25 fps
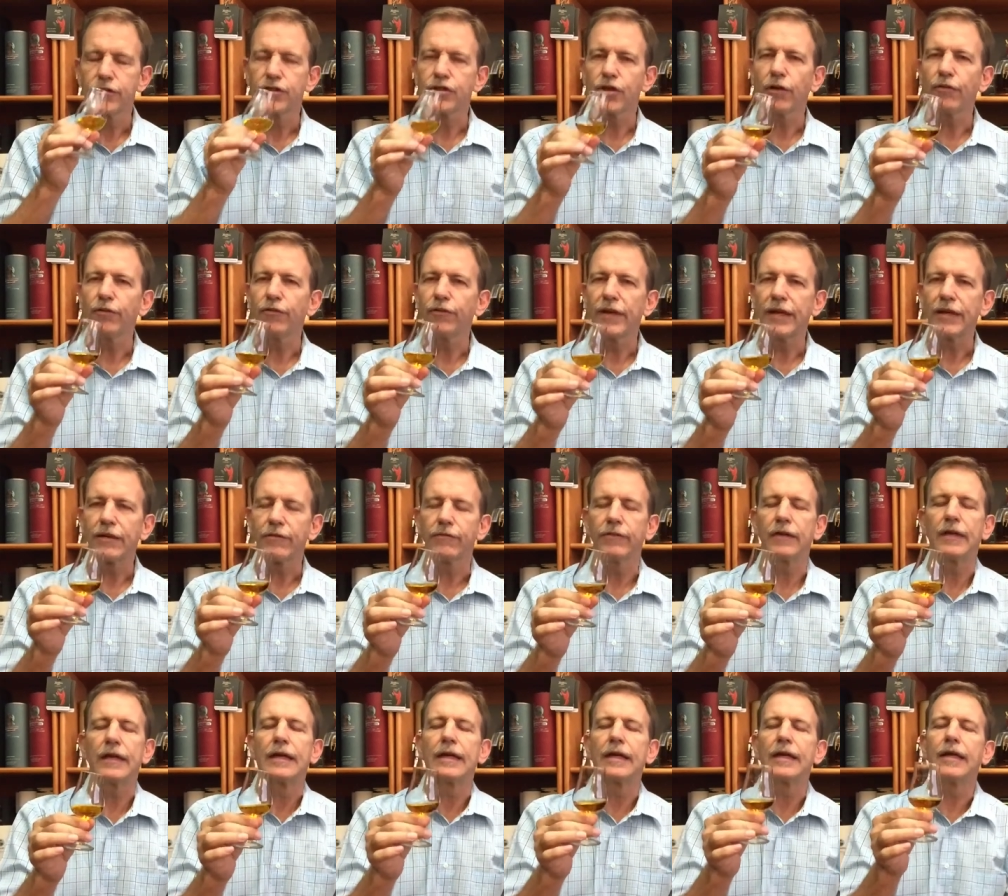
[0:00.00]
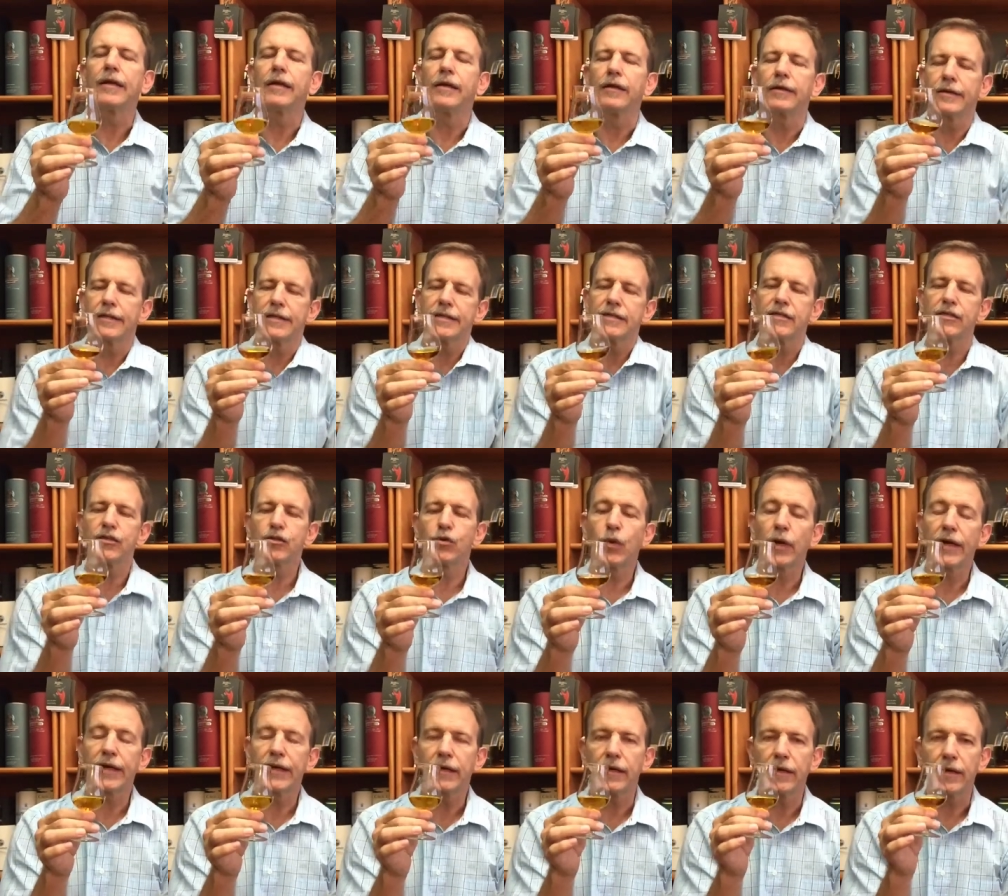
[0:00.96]
toffee and vanilla. This is
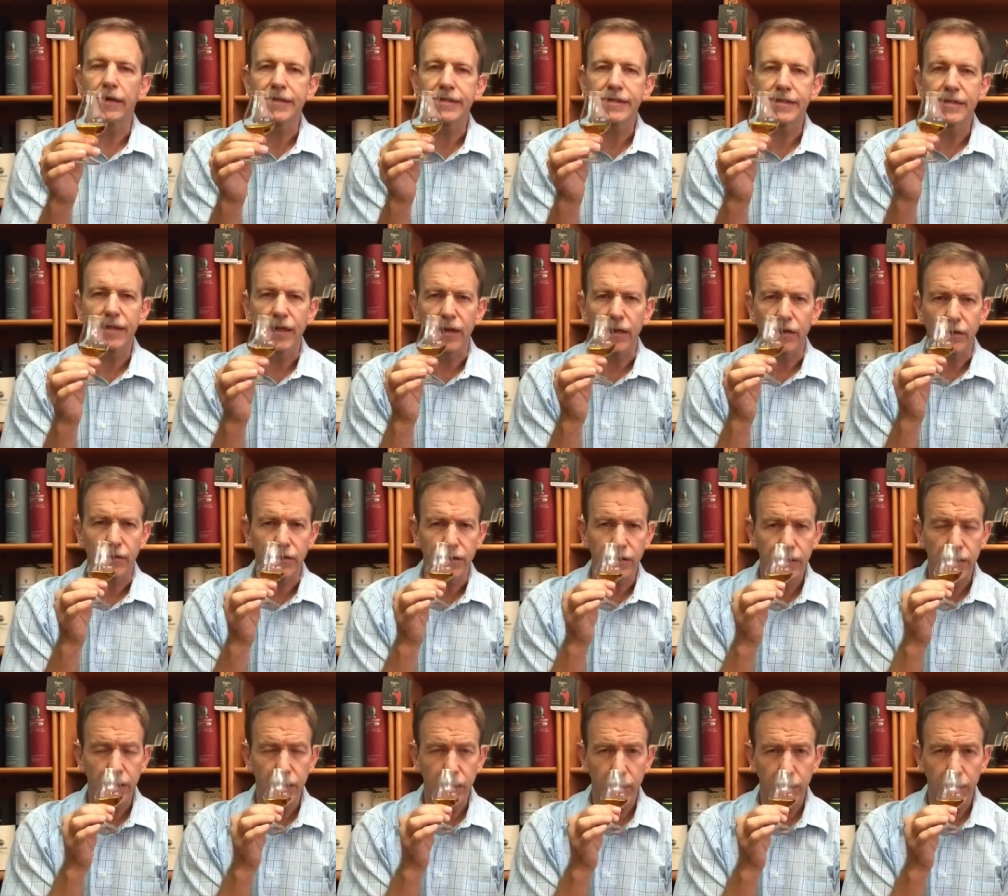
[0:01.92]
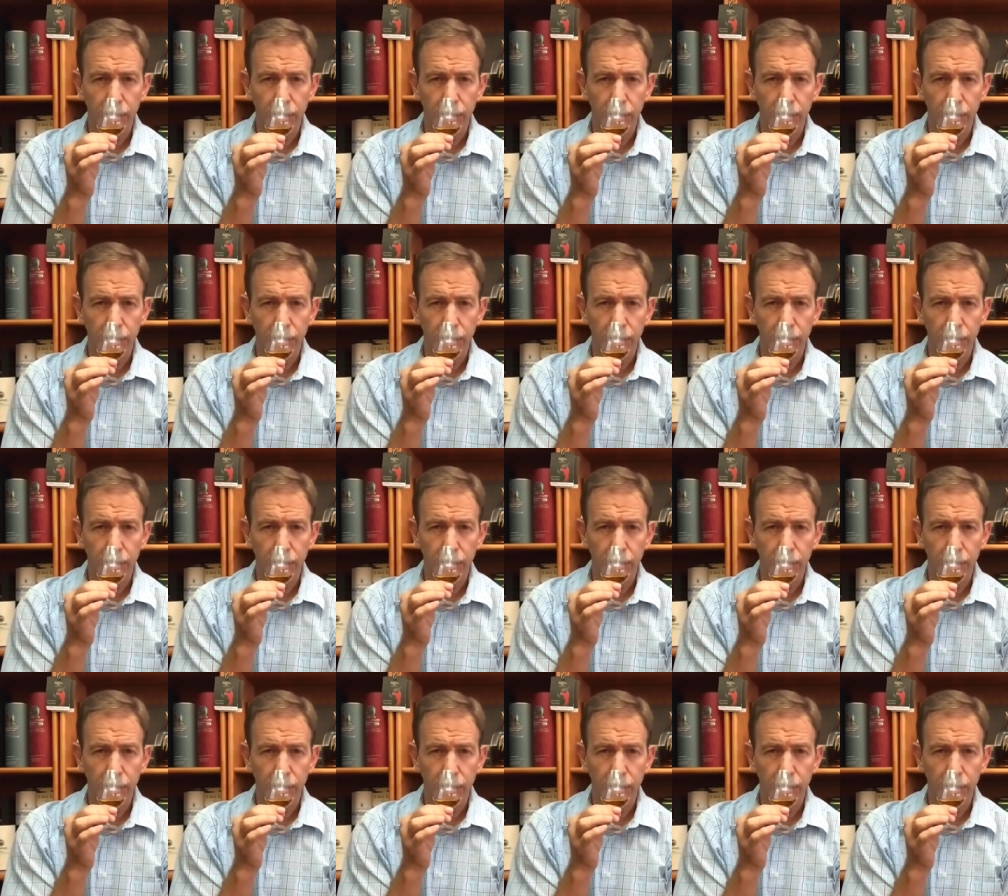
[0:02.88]
quite a nice nose.